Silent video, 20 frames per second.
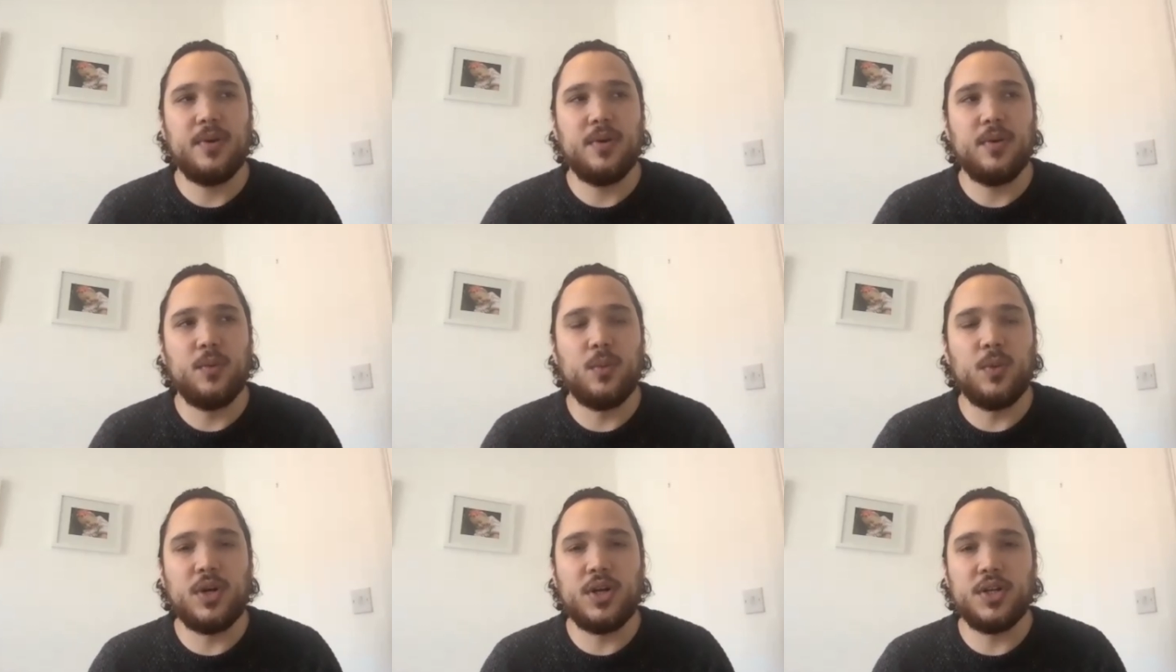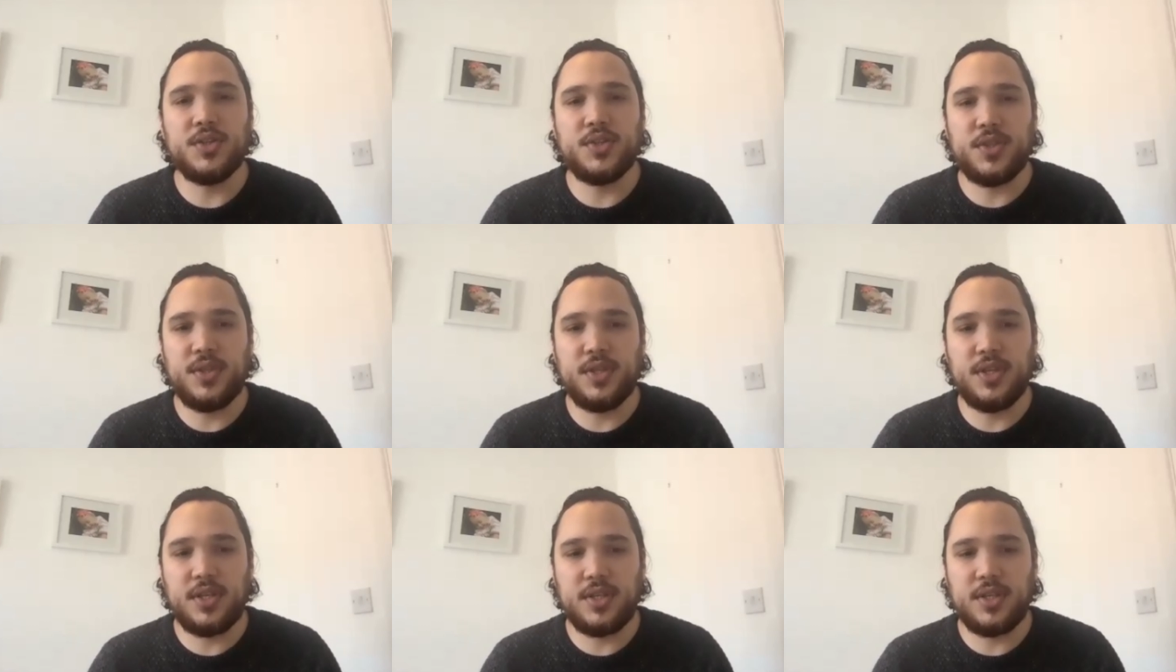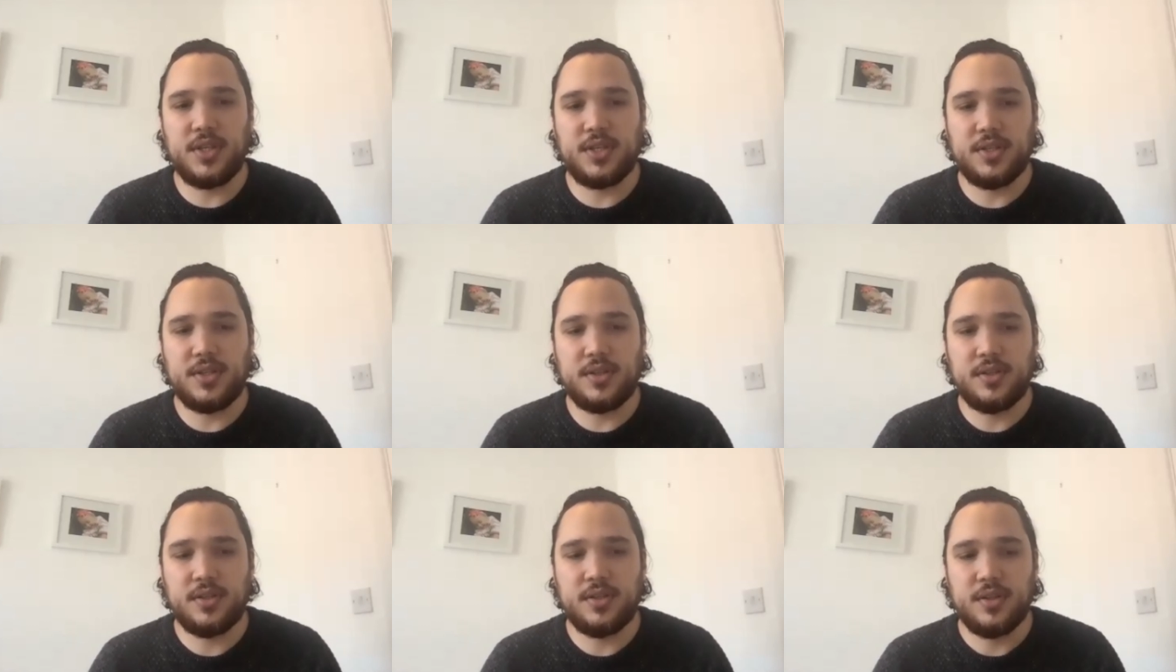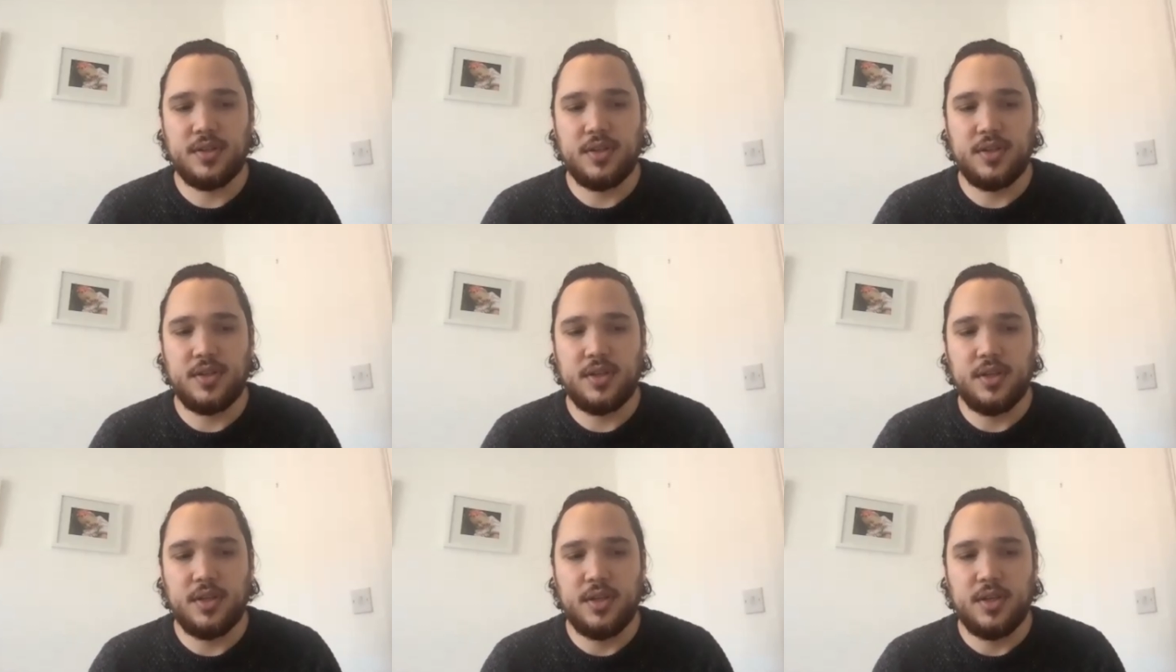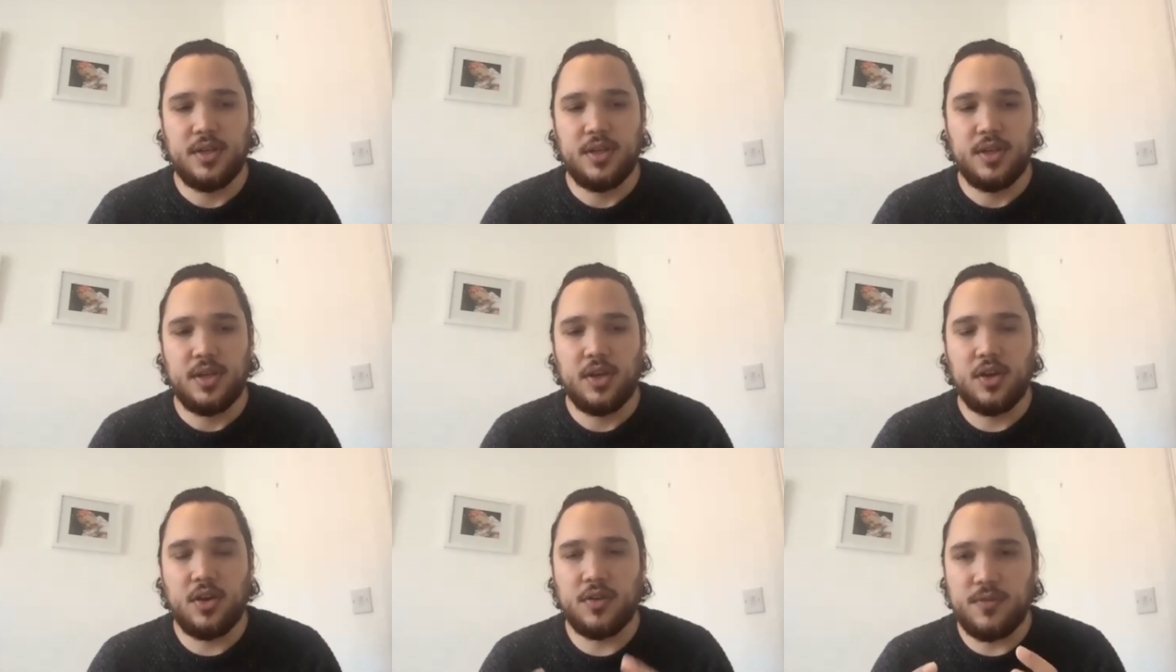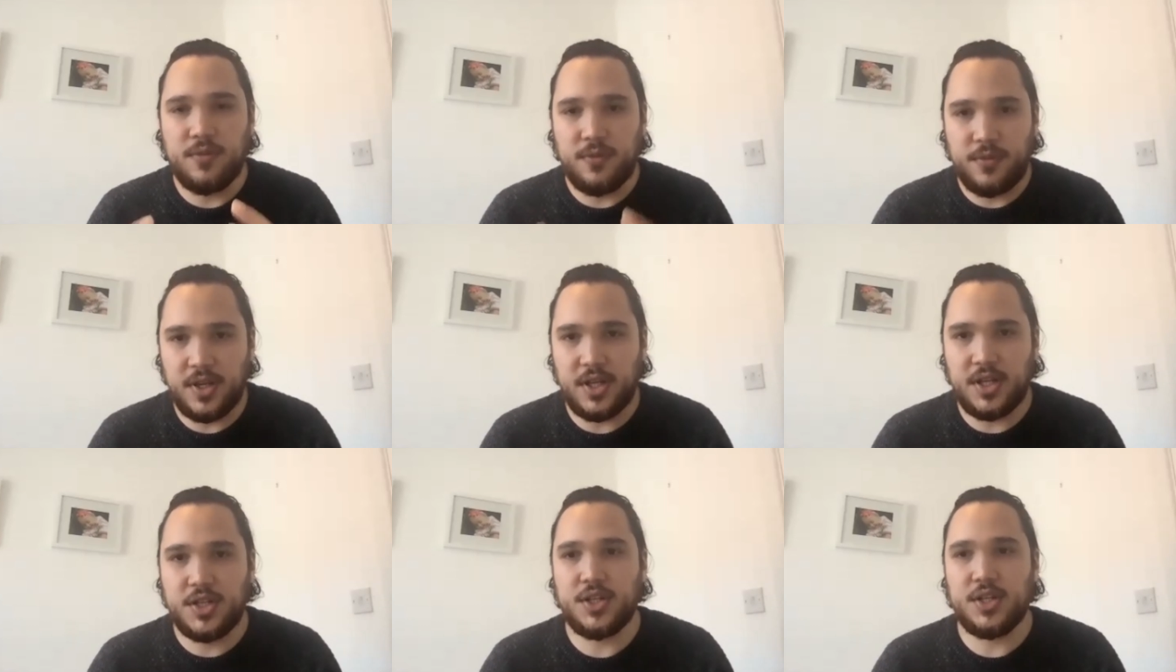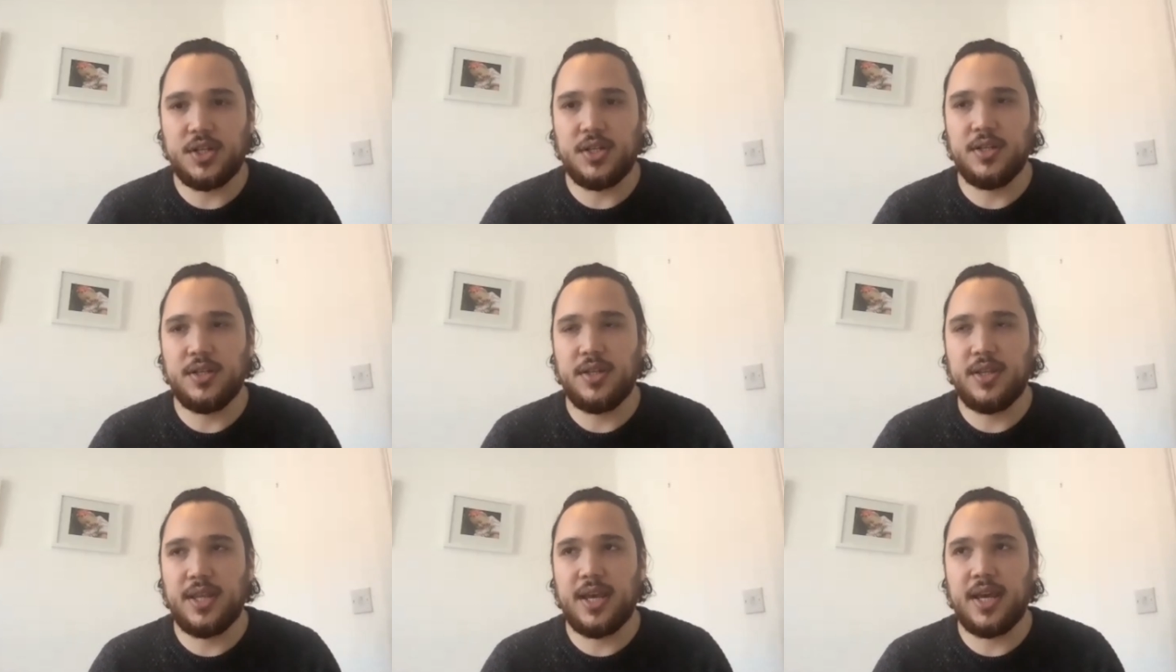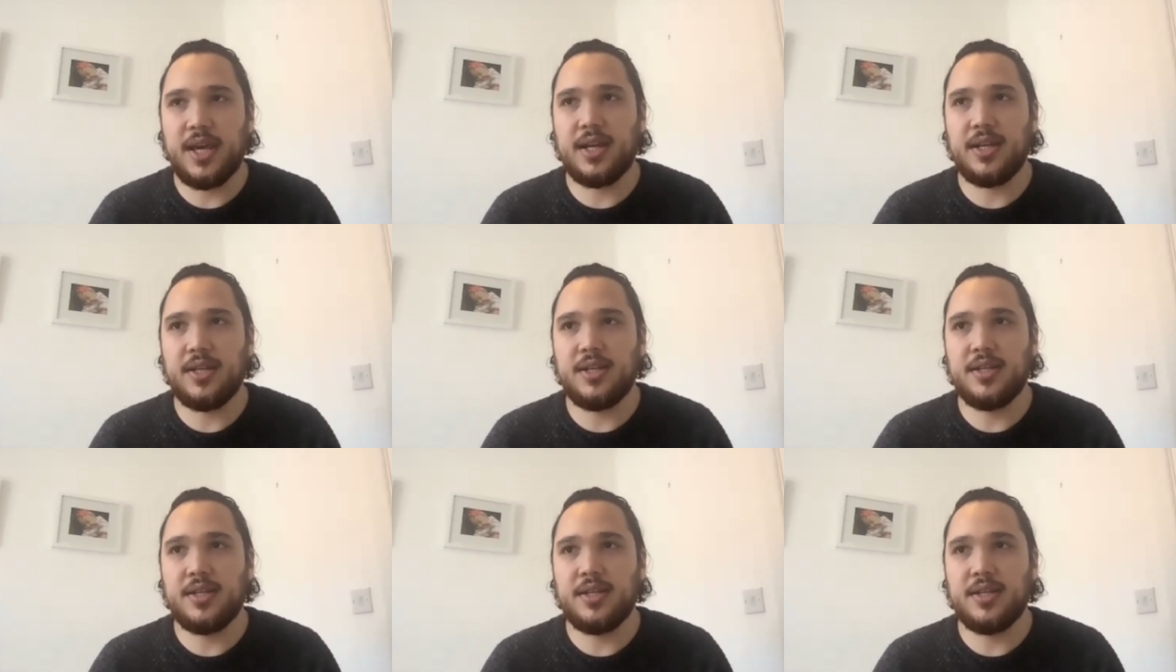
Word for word: was this conviction that